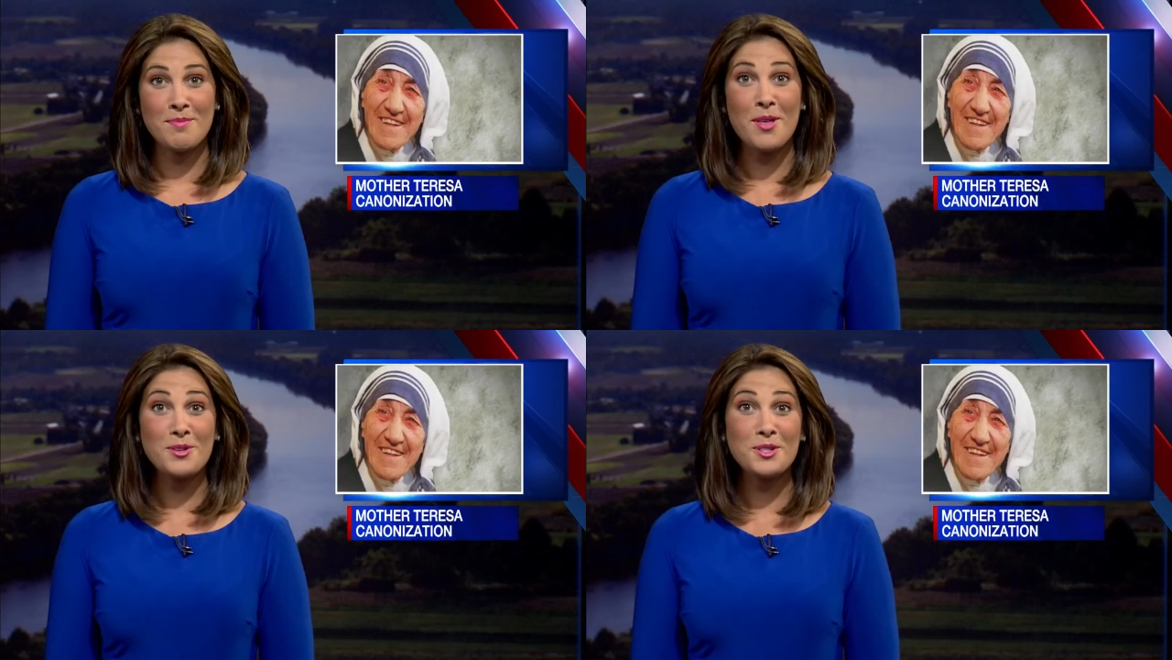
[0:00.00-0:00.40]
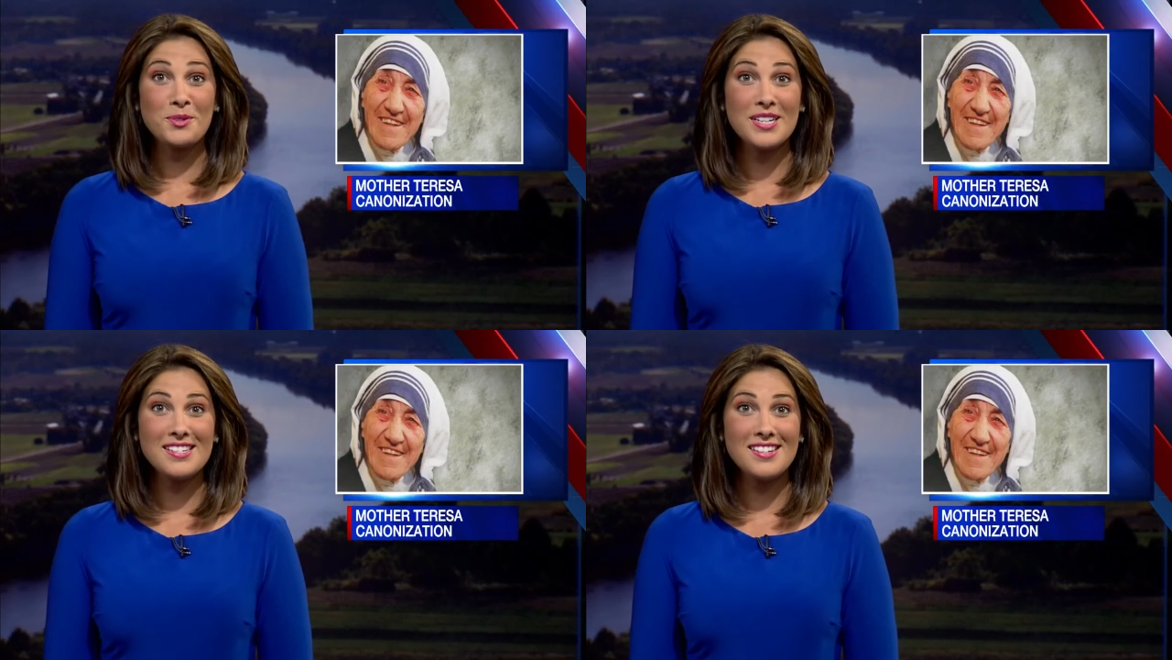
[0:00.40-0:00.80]
Speaker 1: Mother
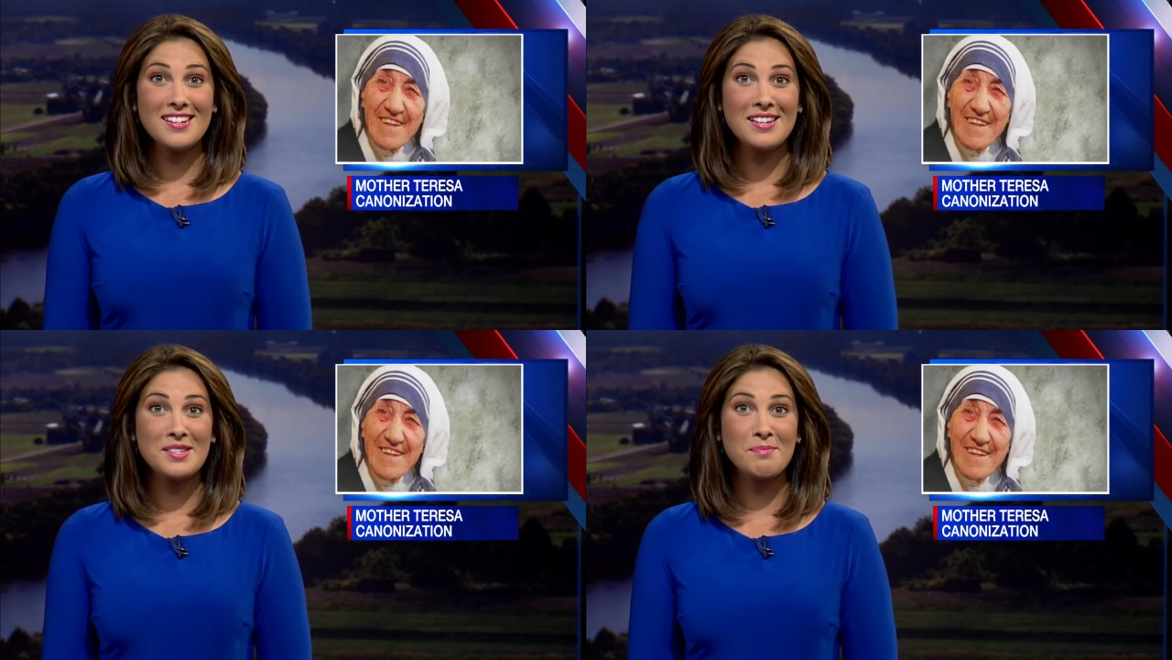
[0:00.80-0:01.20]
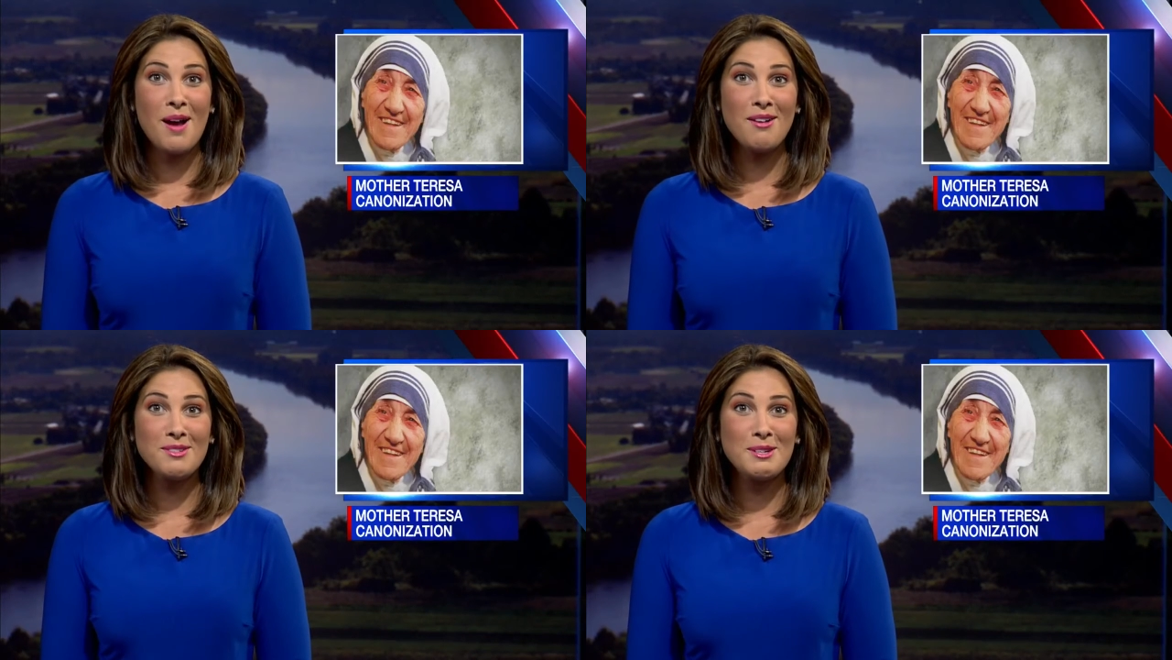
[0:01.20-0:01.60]
Teresa is
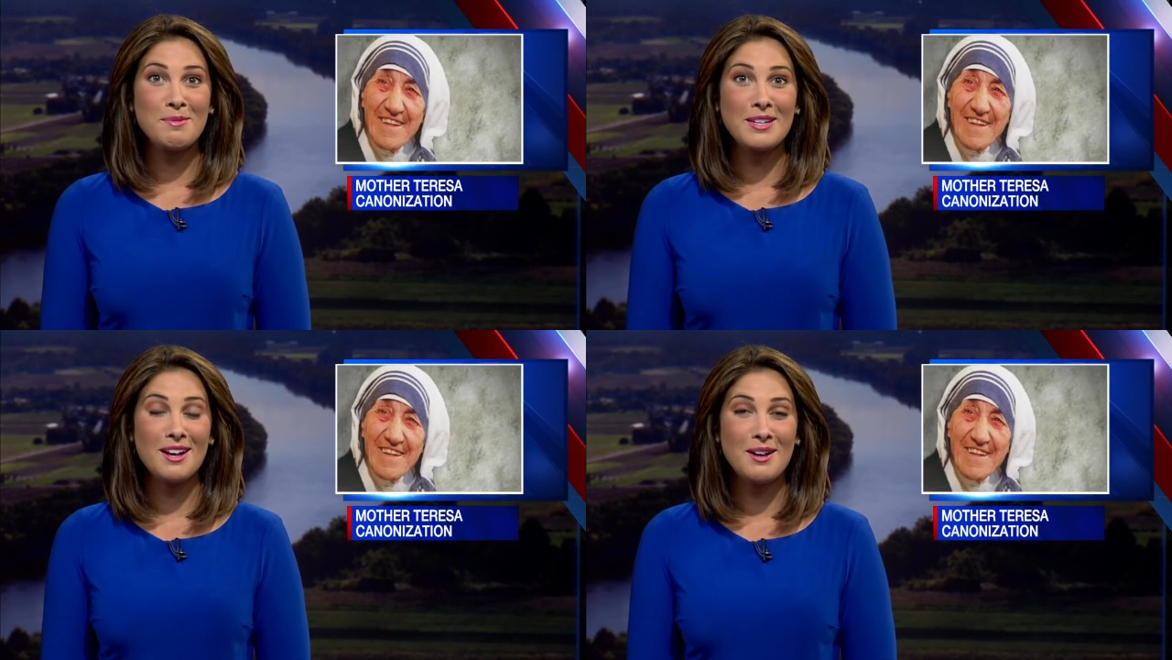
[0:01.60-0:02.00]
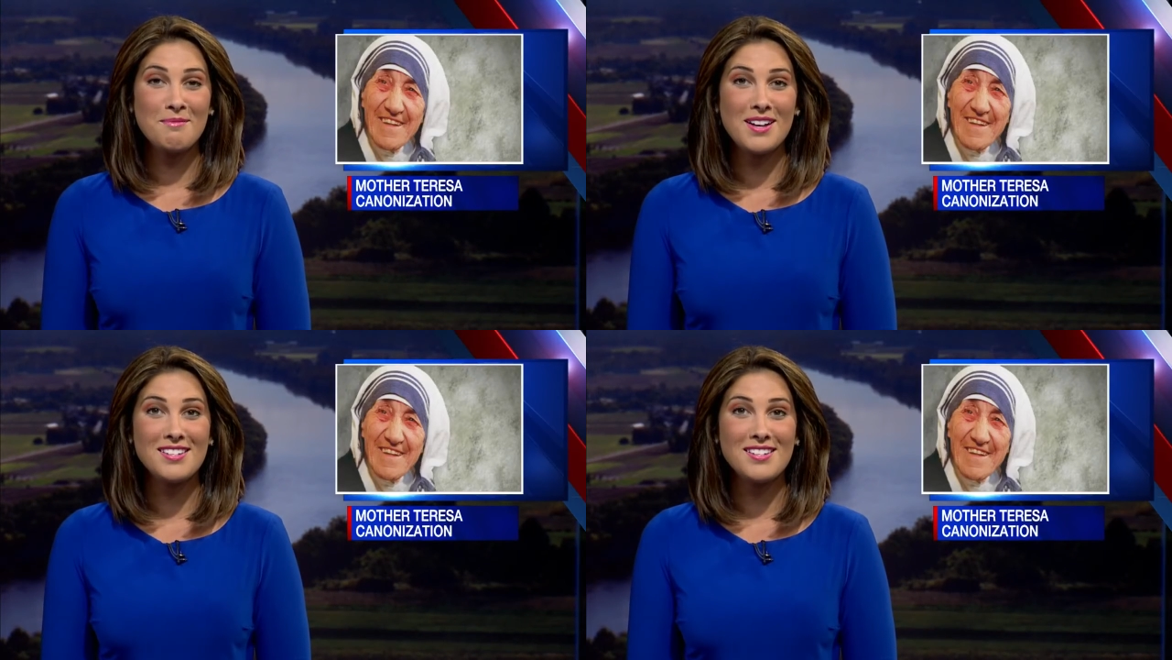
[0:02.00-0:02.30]
about to become a